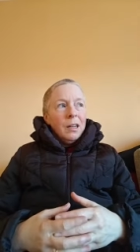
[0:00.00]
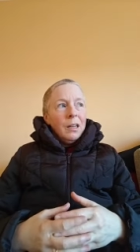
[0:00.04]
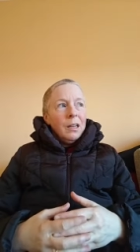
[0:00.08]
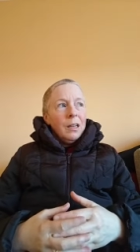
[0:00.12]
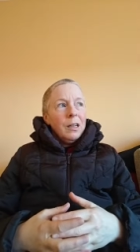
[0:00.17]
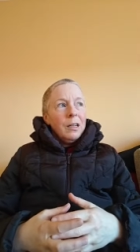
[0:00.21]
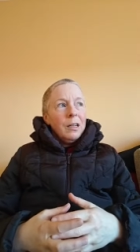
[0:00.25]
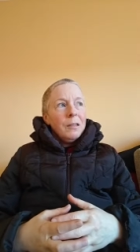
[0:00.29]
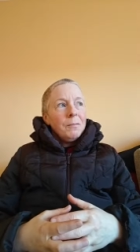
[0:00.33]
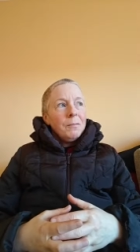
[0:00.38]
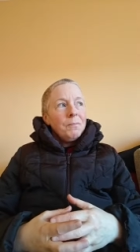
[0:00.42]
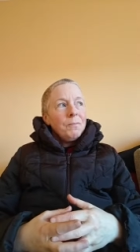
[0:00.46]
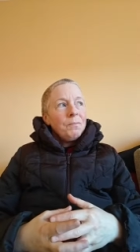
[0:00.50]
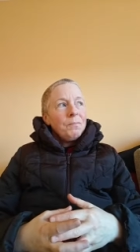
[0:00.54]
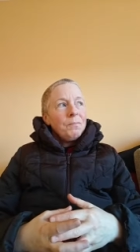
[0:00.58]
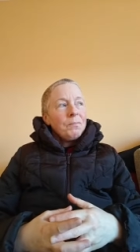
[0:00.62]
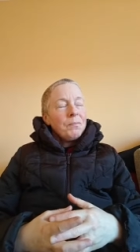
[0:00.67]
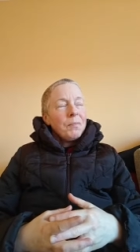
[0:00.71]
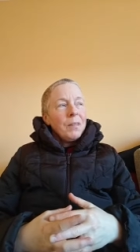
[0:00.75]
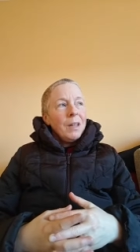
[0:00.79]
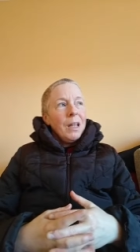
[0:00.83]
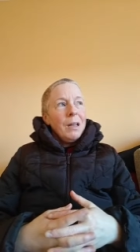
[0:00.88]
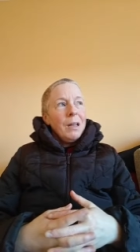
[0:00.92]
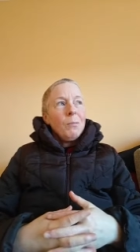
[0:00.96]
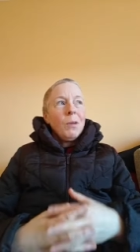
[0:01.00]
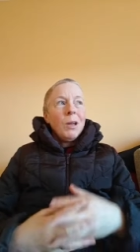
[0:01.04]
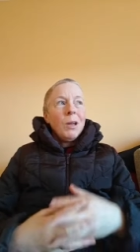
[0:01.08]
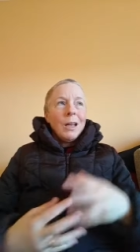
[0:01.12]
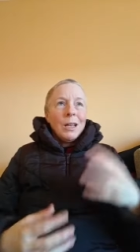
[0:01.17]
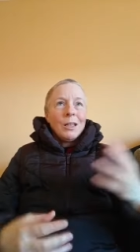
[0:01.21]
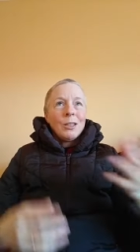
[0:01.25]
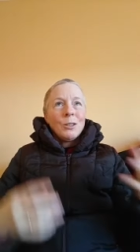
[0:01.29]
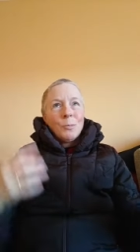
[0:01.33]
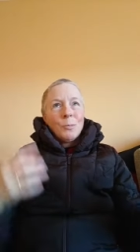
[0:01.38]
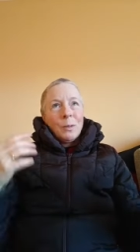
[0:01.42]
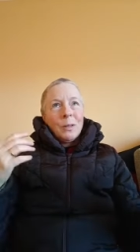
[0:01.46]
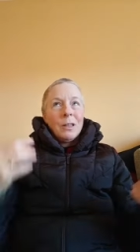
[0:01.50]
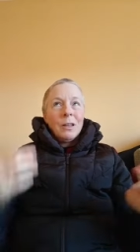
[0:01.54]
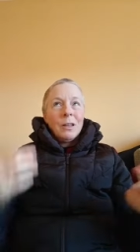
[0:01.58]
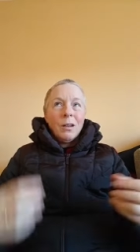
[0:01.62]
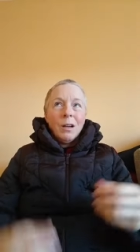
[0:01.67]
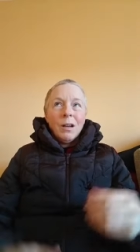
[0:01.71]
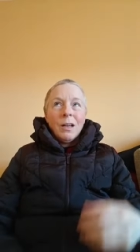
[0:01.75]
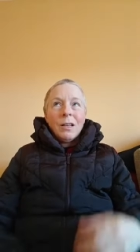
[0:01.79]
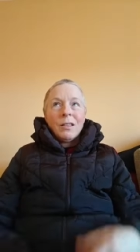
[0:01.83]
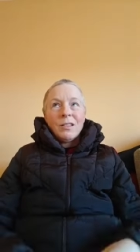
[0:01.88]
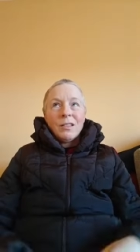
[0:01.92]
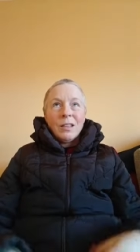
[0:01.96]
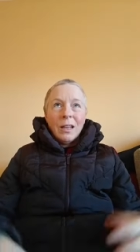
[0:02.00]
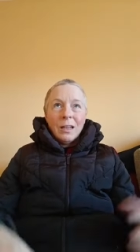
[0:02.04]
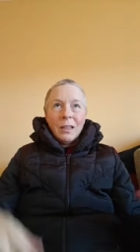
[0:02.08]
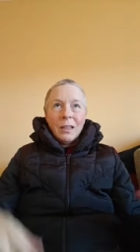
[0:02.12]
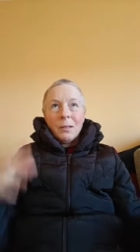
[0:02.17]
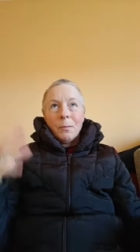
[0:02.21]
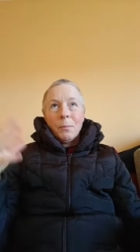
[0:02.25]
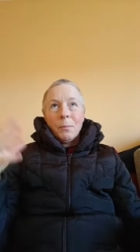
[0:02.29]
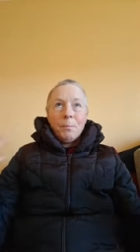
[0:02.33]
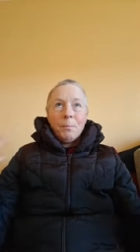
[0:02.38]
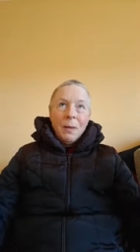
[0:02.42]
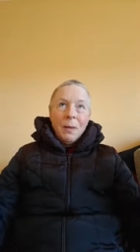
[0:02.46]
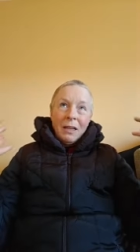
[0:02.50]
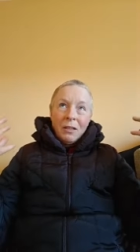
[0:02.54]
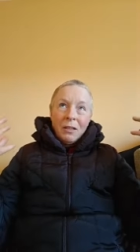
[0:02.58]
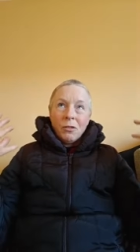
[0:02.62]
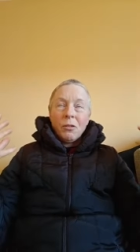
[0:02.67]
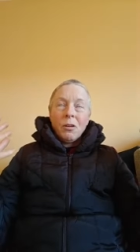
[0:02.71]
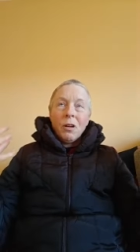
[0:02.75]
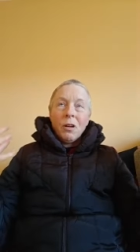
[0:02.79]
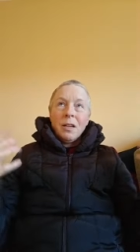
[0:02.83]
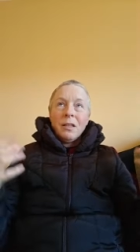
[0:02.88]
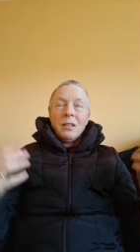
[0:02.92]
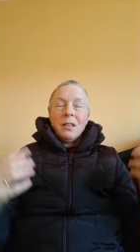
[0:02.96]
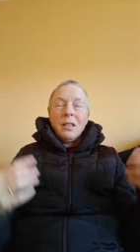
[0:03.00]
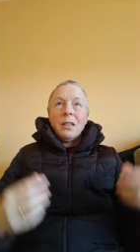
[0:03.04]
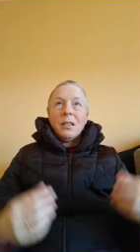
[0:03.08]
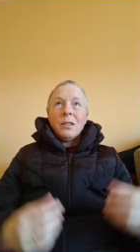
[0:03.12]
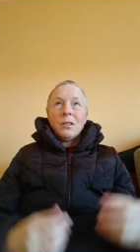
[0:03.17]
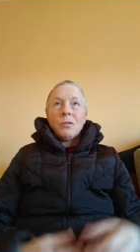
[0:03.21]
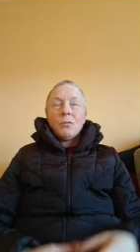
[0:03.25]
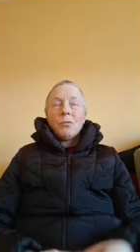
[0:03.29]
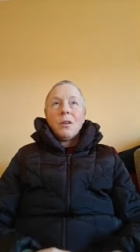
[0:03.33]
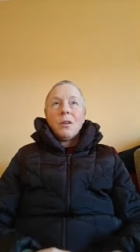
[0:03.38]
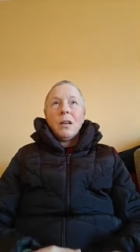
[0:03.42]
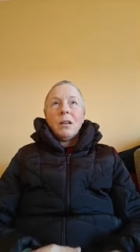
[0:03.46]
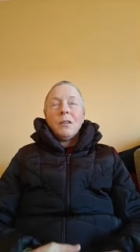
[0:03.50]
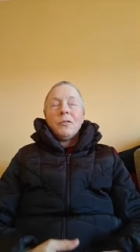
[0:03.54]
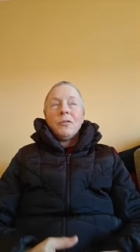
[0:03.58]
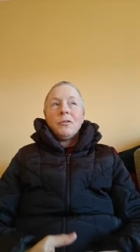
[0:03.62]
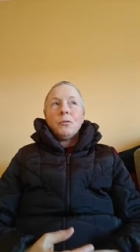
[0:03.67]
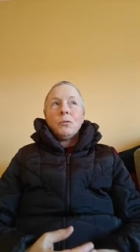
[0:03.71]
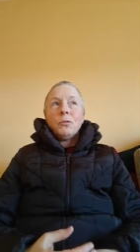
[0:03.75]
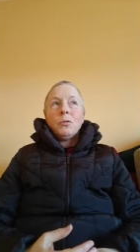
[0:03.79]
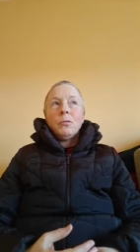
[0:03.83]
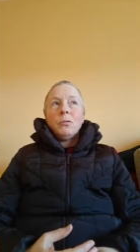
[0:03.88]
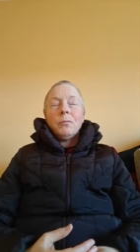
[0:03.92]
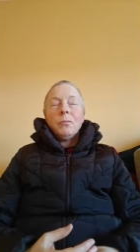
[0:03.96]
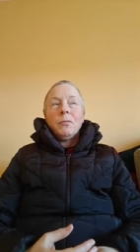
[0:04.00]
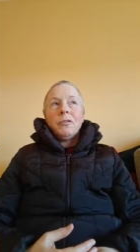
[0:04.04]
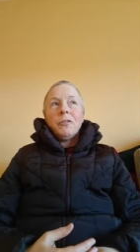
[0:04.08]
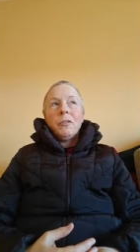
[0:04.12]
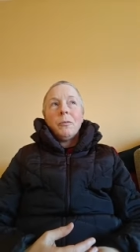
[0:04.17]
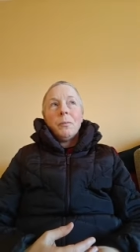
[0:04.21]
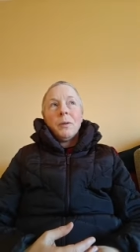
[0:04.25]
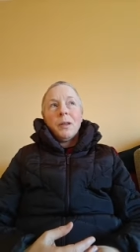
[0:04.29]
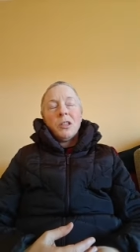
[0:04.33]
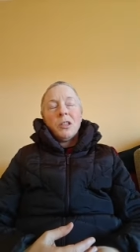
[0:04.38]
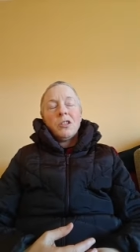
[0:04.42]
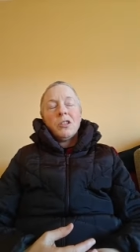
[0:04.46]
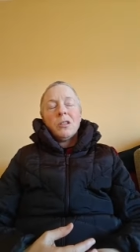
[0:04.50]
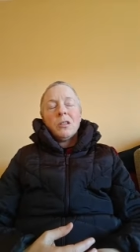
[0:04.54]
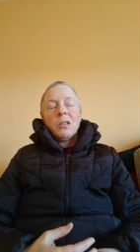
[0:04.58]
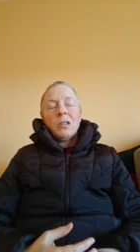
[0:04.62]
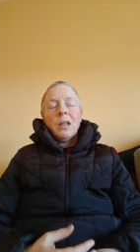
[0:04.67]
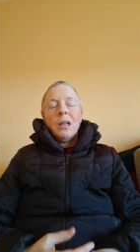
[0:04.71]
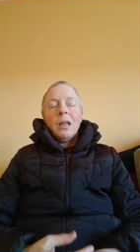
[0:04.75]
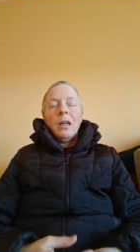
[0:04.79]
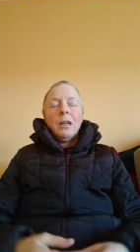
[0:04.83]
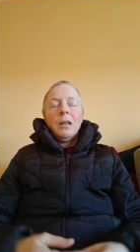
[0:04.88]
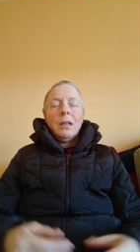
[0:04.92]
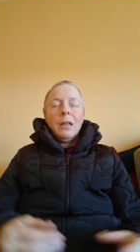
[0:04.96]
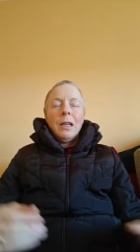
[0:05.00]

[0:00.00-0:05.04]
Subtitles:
And my husband and I are starting to batter ideas around for pictures again.